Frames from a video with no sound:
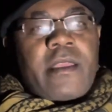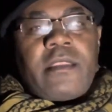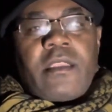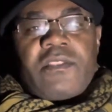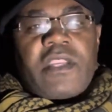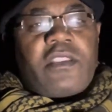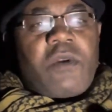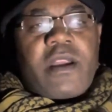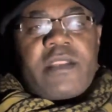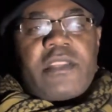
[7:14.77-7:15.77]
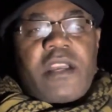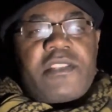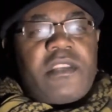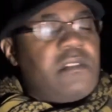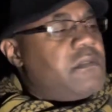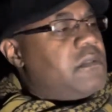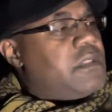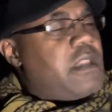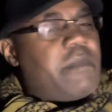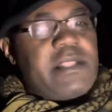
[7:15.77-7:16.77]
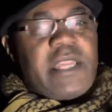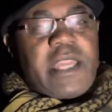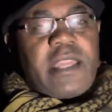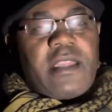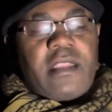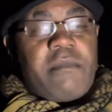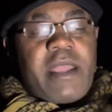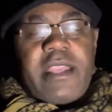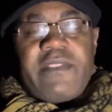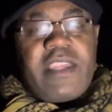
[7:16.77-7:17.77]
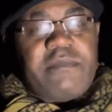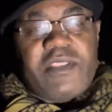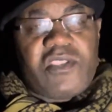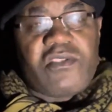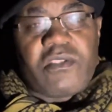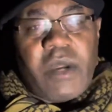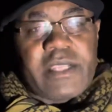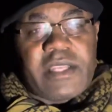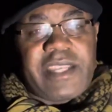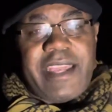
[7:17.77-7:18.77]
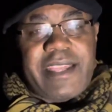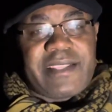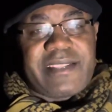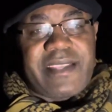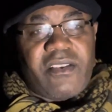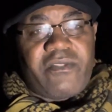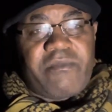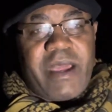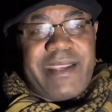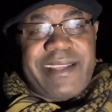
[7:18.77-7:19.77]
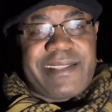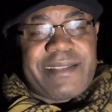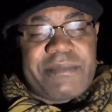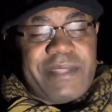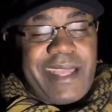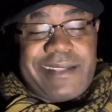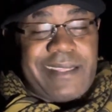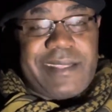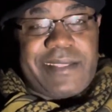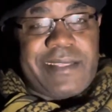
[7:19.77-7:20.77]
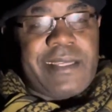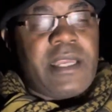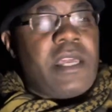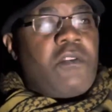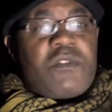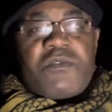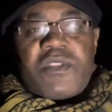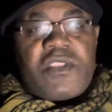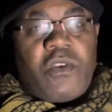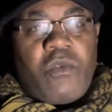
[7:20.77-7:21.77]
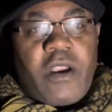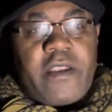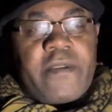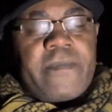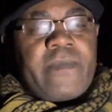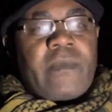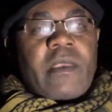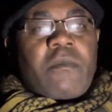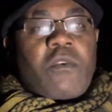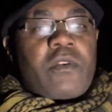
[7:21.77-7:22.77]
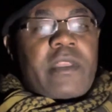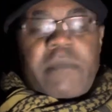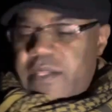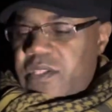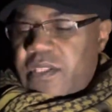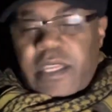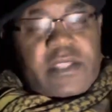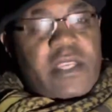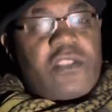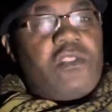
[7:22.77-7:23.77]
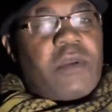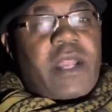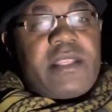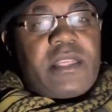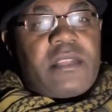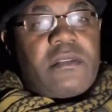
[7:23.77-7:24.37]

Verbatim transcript: They'll take their wakizashi they might take it. They might even keep just use the Wakazashi as itself, by this, as is, which would still work. Or they might just, like I said, do what I did.